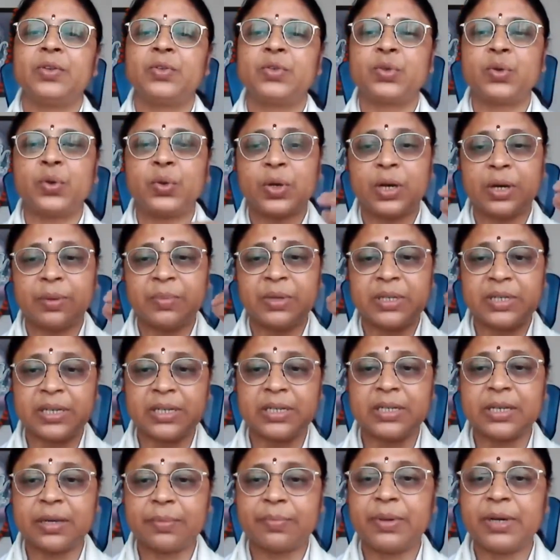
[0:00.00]
Soham is a
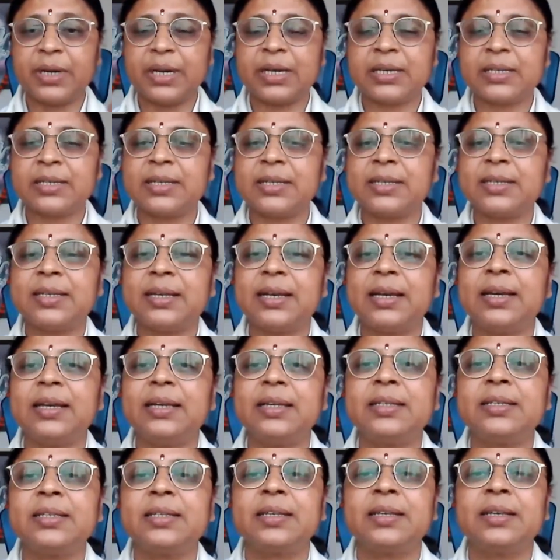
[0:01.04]
japa
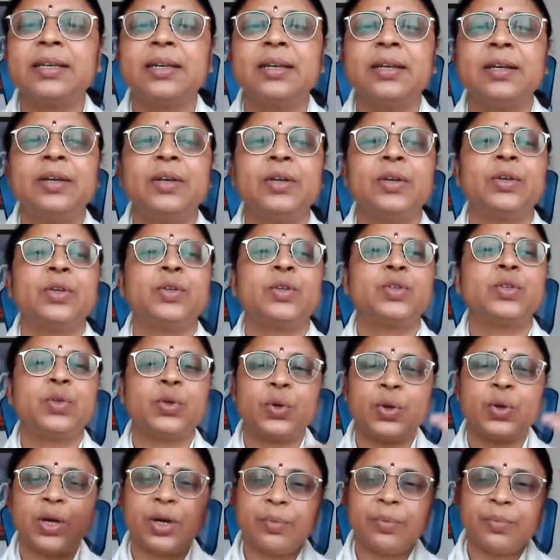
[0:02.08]
exercise,
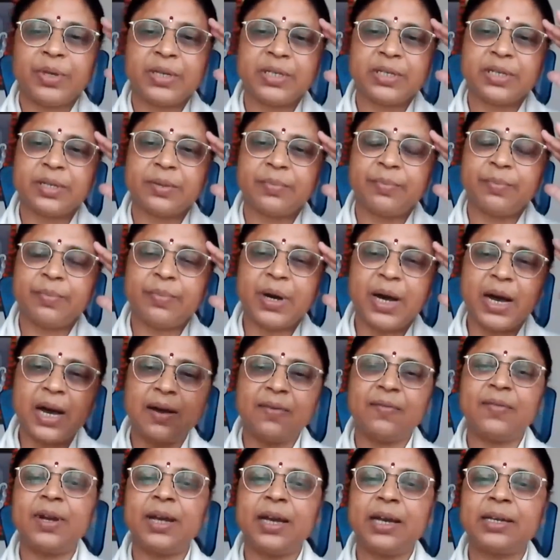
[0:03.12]
Soham is a
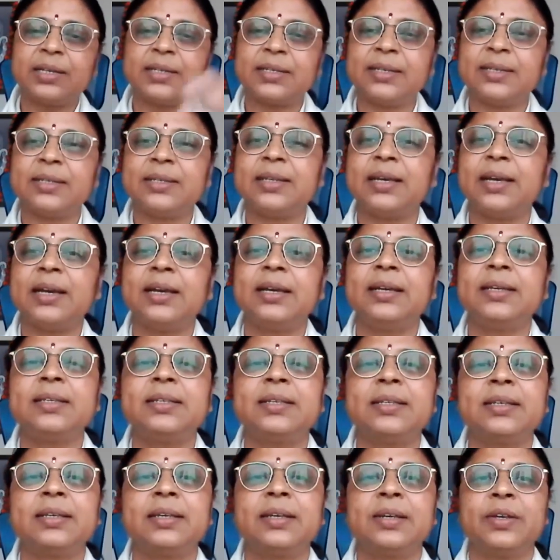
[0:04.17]
bhavna
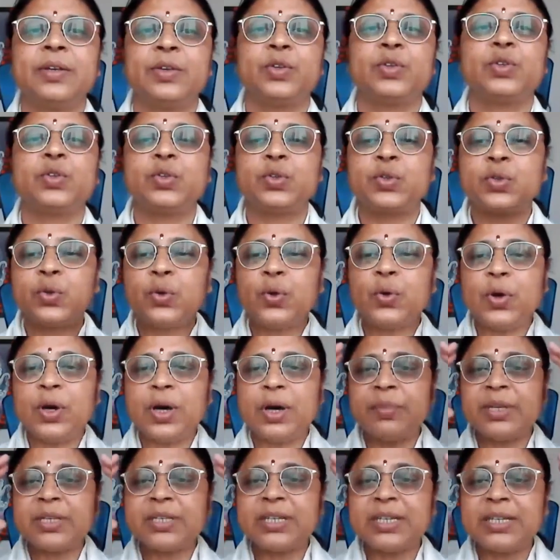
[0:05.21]
exercise, Soham
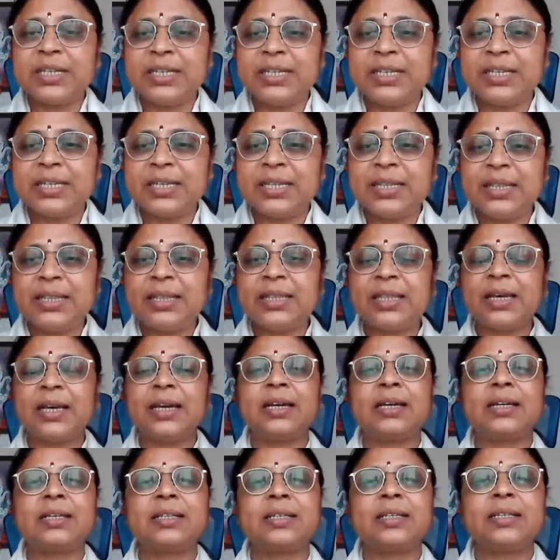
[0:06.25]
is a chinta
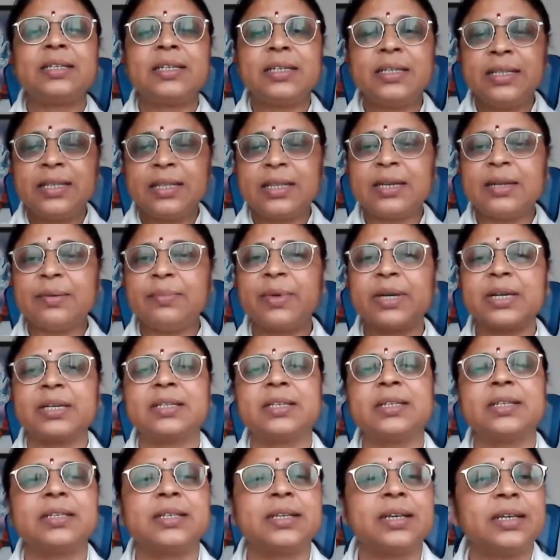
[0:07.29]
exercise, chintanam
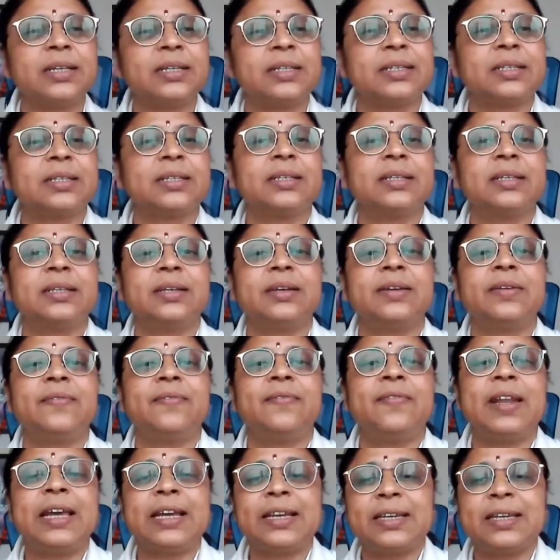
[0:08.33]
exercise,
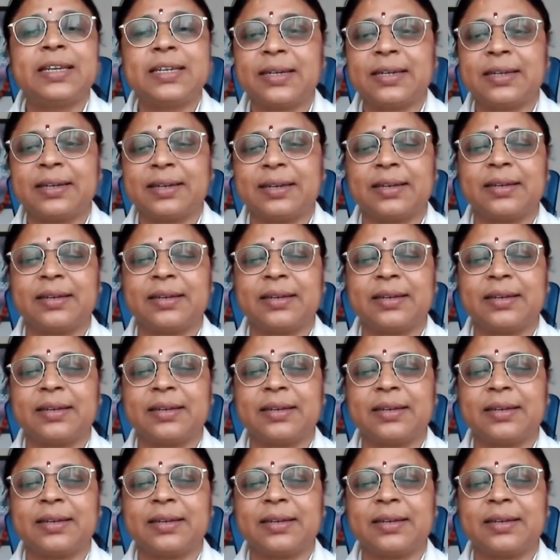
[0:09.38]
reflection.